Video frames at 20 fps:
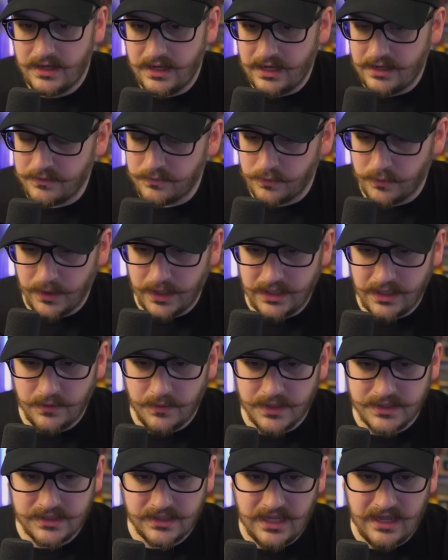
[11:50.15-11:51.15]
It really
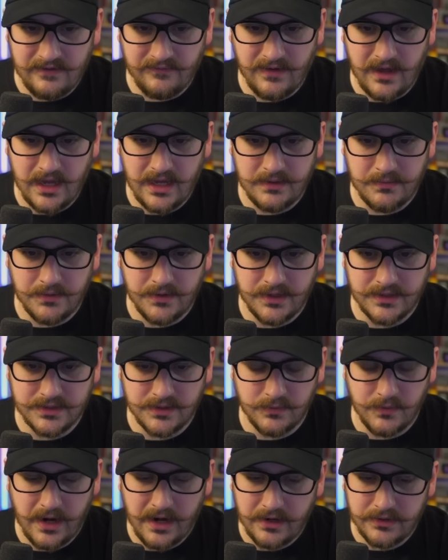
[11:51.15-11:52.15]
wasn't that valuable as
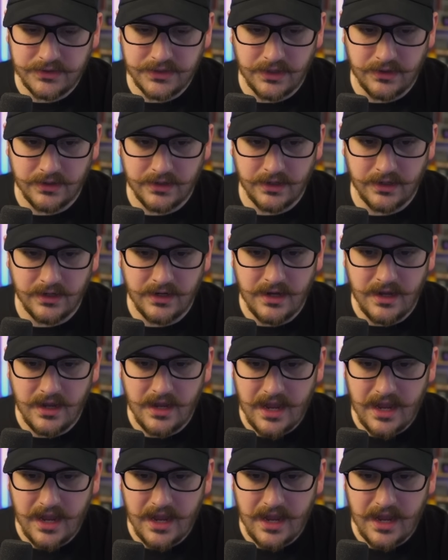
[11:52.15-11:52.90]
a rare Joker,